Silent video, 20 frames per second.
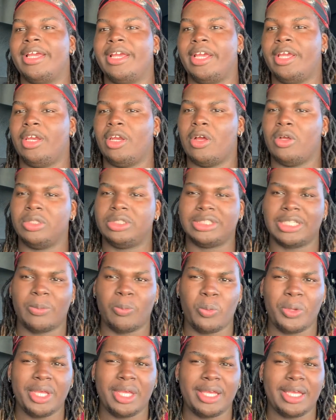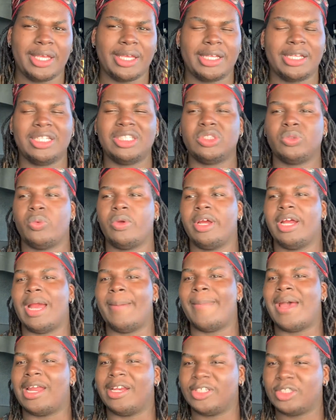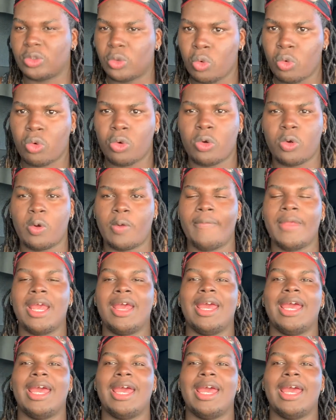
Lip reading: You know, some weekends where I'm out of school,